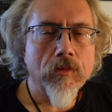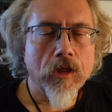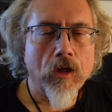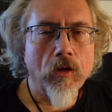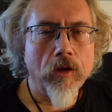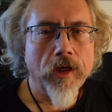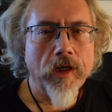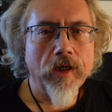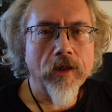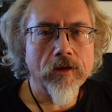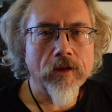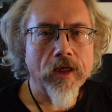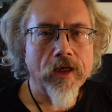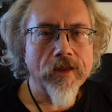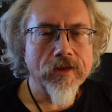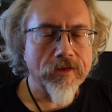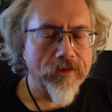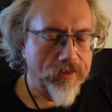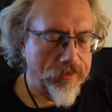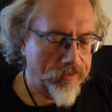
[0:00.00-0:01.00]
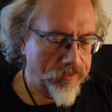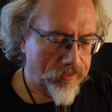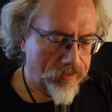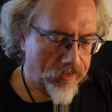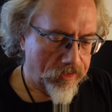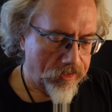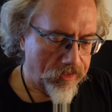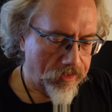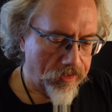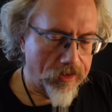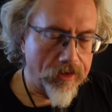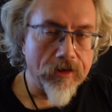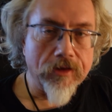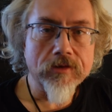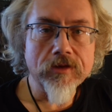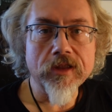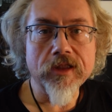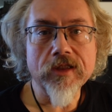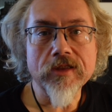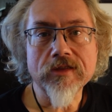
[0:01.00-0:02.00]
Oh, hey guys, uh,
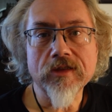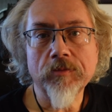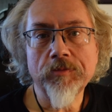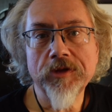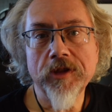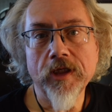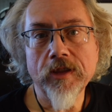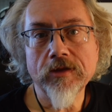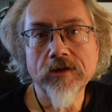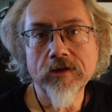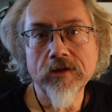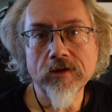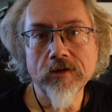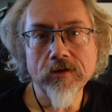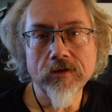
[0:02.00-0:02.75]
today's update.